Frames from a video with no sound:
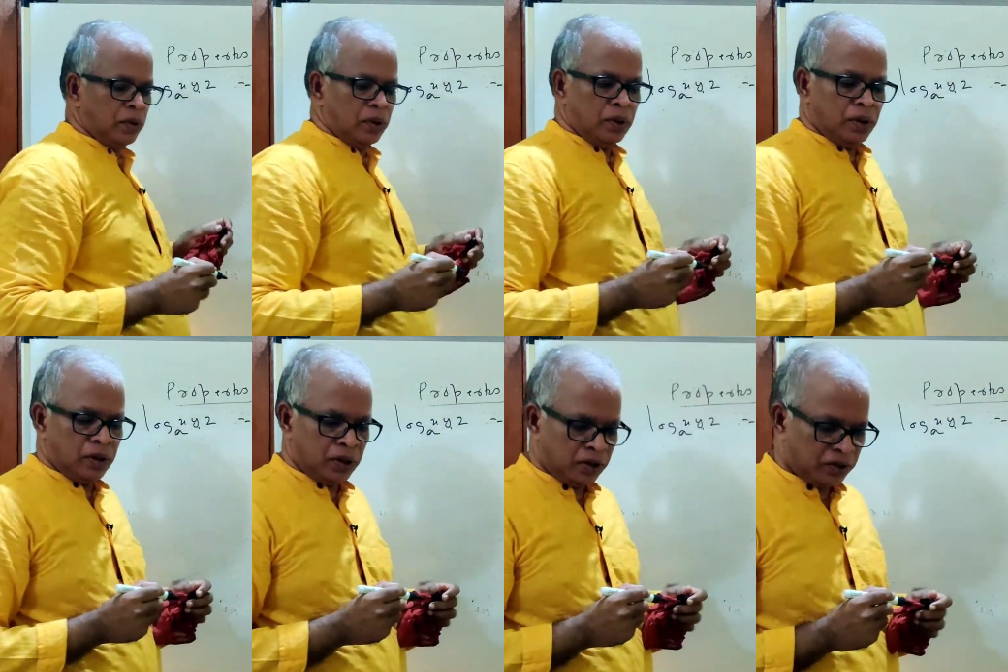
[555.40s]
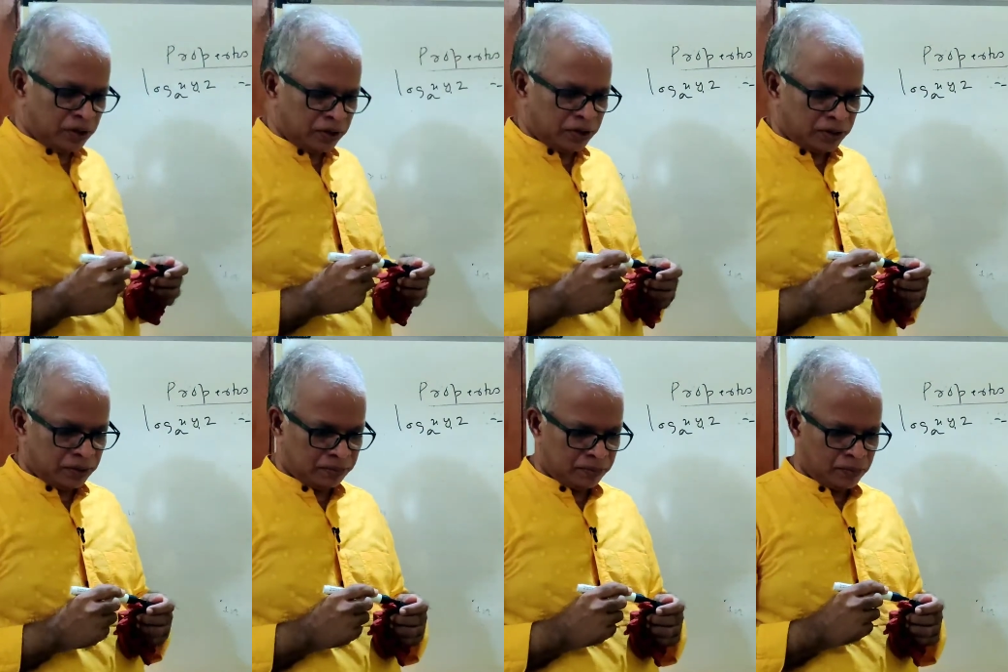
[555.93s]
This is,
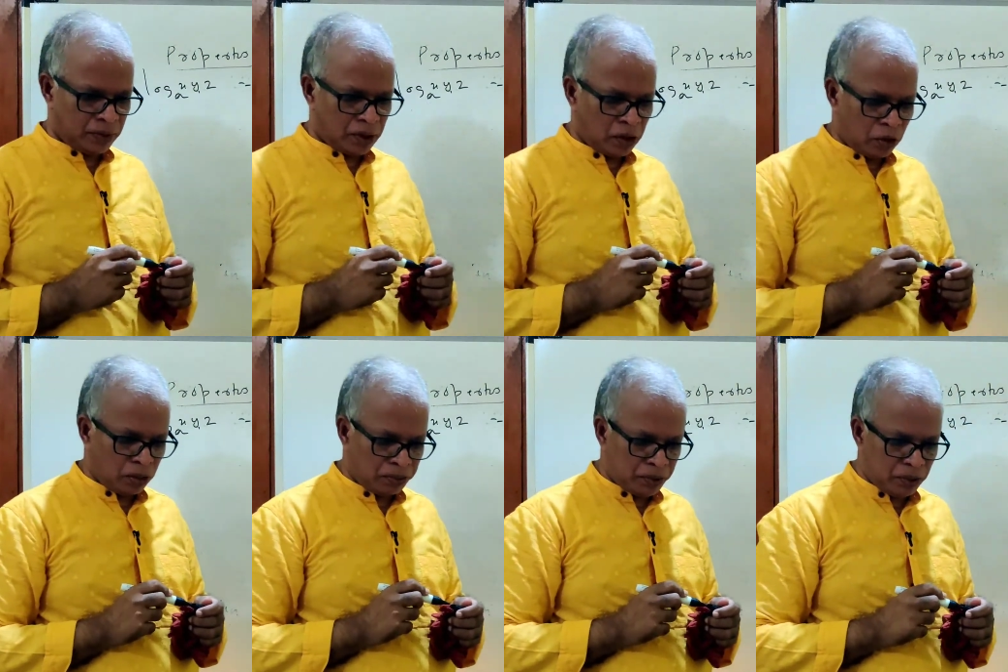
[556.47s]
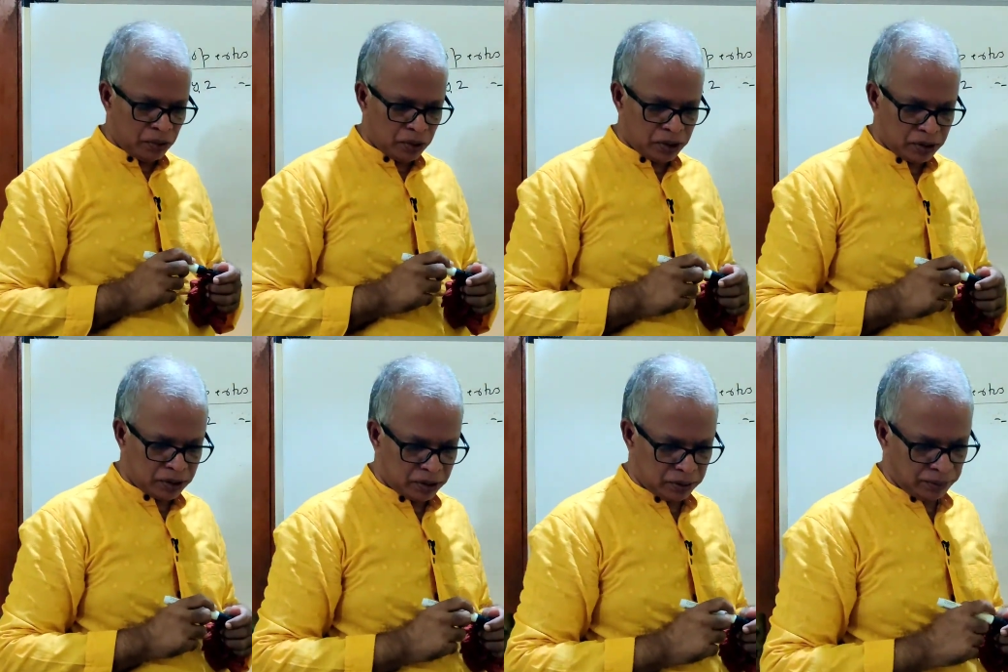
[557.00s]
I hope you got it.